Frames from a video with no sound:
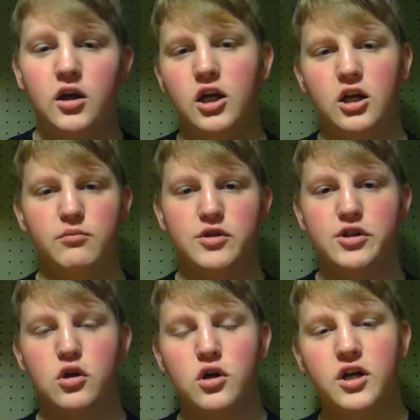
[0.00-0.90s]
in
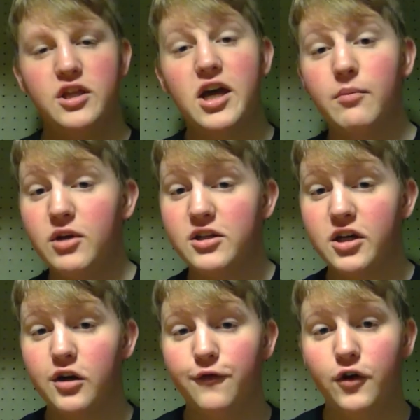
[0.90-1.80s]
Missouri. That'd be a
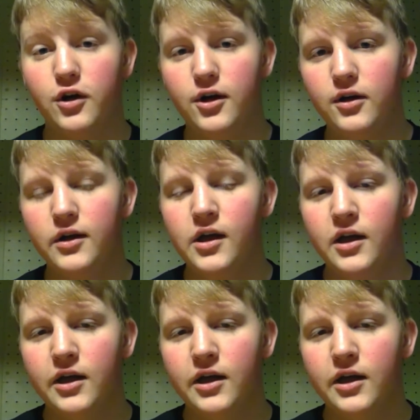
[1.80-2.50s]
ton of fun.